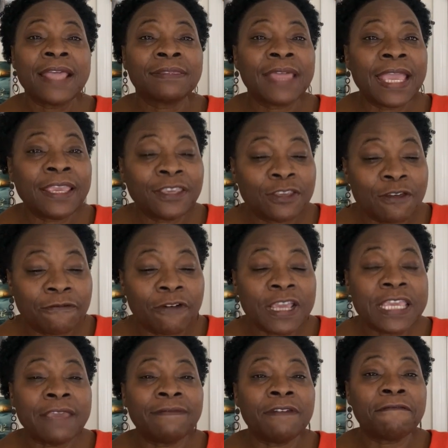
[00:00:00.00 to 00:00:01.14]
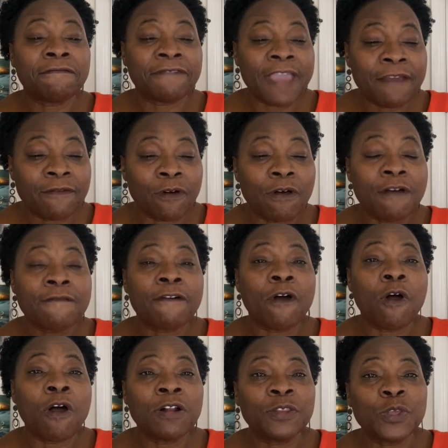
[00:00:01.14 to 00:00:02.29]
Thank You for giving favor for all